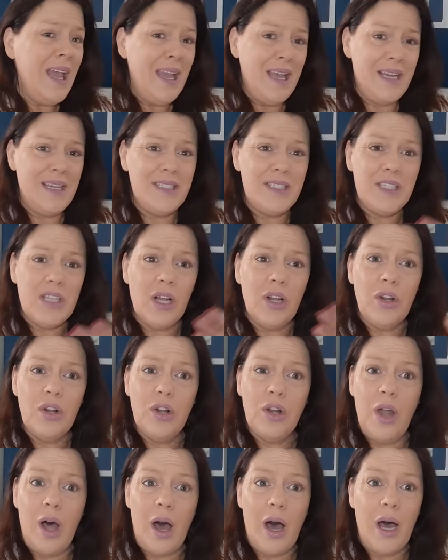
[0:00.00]
it's a
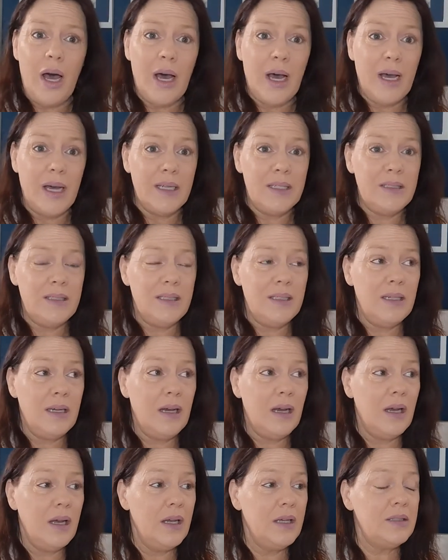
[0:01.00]
lot.
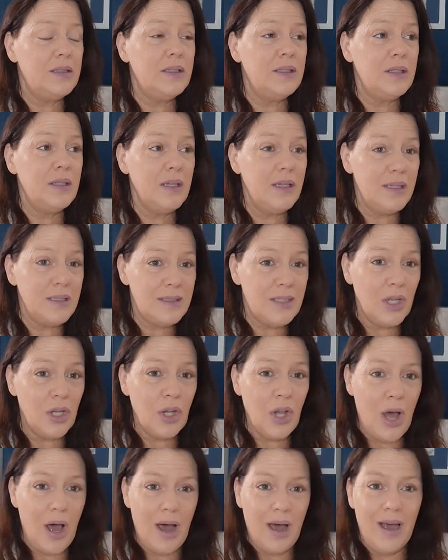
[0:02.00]
It's it's a
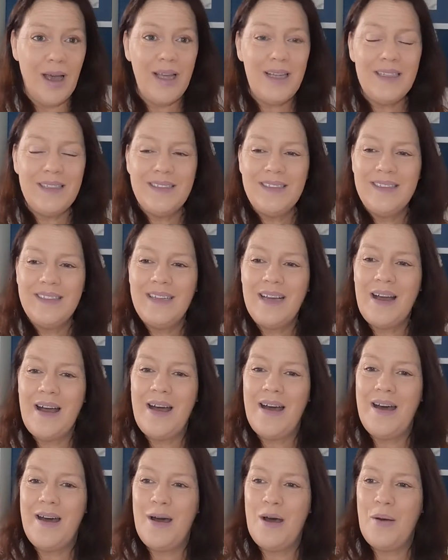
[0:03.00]
lot.
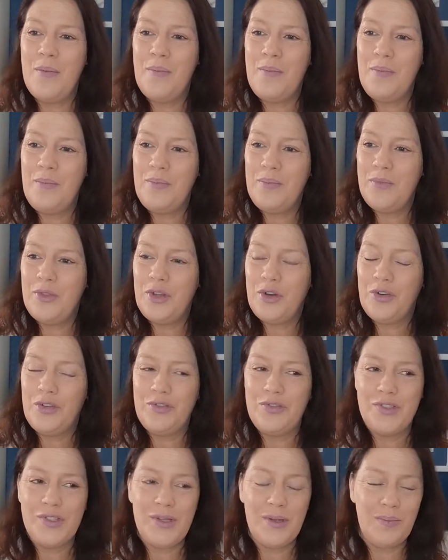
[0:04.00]
Um,
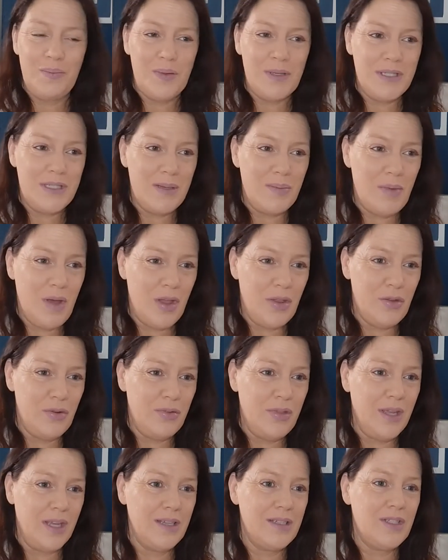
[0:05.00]
there's been some other
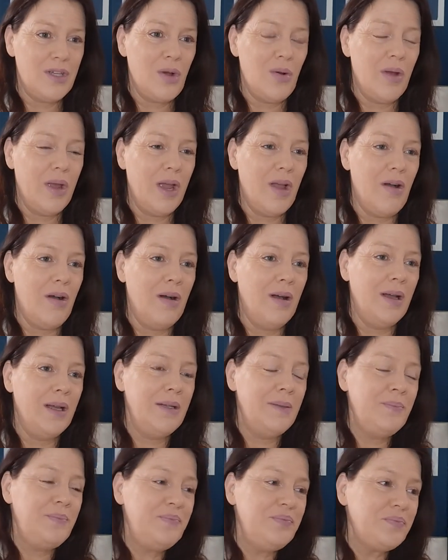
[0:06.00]
things going
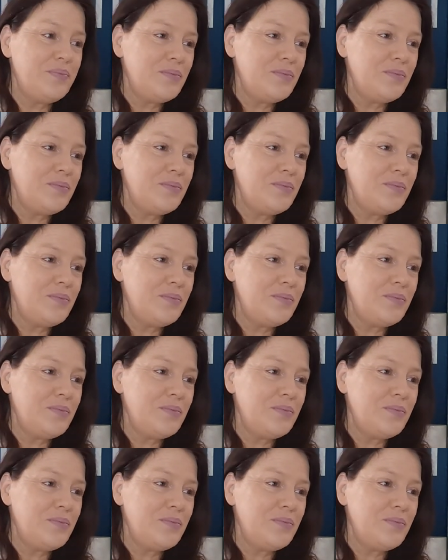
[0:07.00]
on,